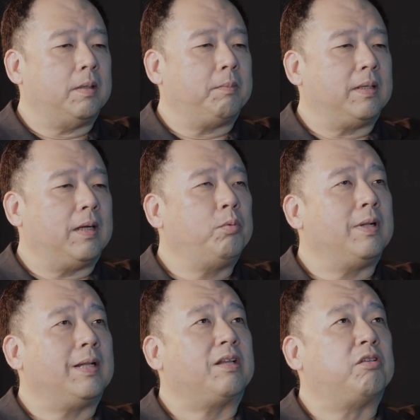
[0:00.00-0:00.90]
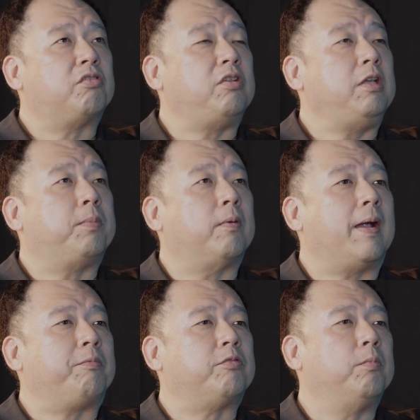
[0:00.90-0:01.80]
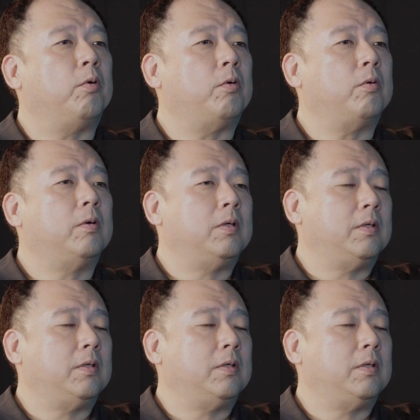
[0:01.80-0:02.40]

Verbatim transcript: But I would like to see perhaps more.